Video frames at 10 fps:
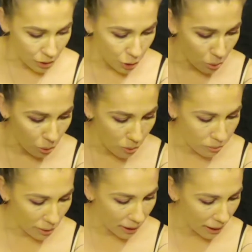tool for
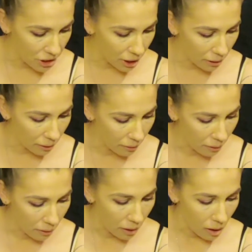the kitchen.
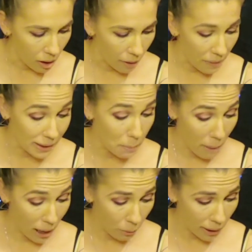That's
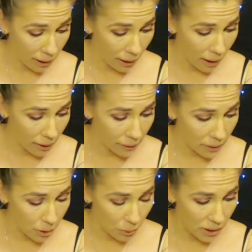my writing on it.
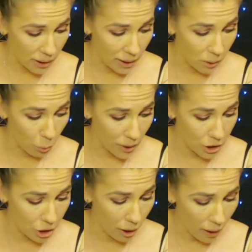So it says
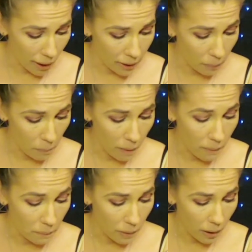wish item
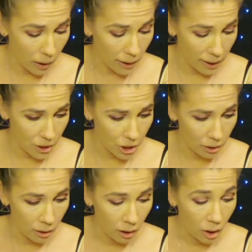kitchen.
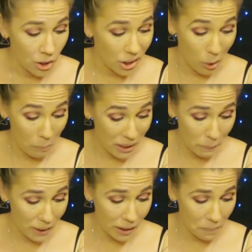So it must be
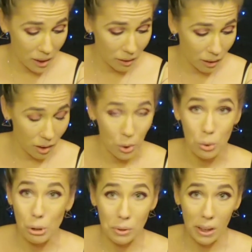something that you
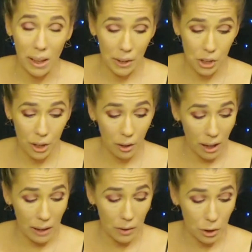use in the kitchen. In
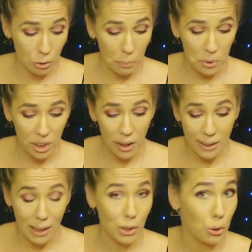the description, it
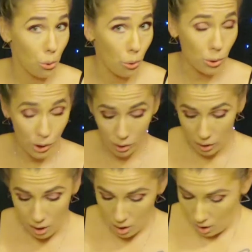says tools.
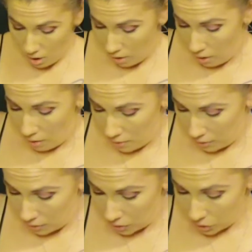
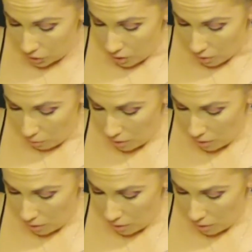So